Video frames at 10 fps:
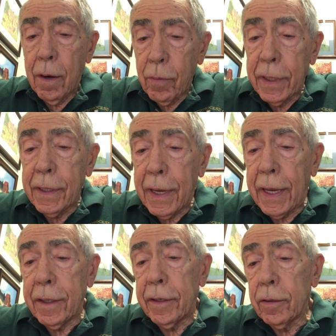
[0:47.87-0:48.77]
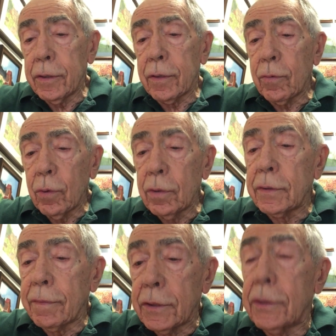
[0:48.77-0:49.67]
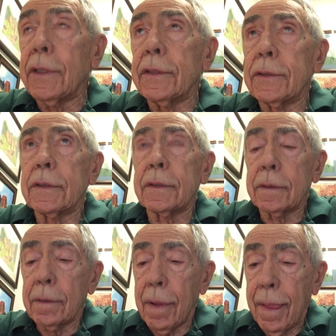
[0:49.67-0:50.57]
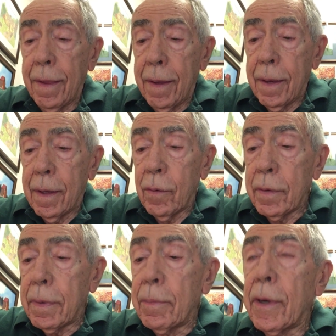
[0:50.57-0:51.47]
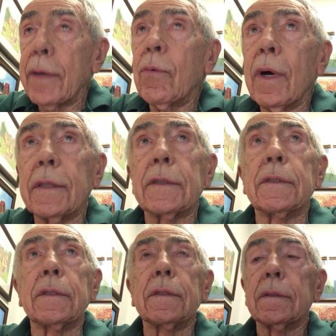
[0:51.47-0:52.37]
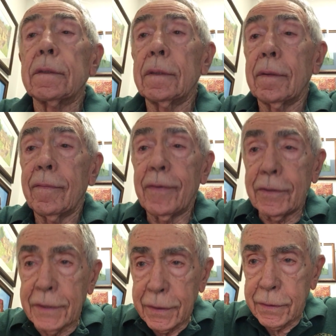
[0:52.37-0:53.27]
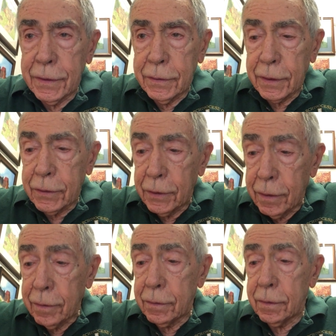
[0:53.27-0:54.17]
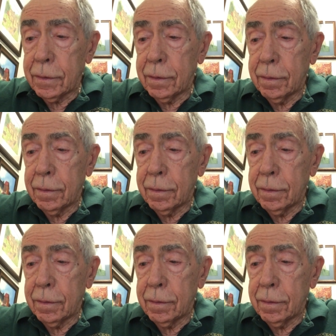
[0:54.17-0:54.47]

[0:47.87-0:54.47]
Rita and I adhere to the rules of the church. We've been married once for 66 years.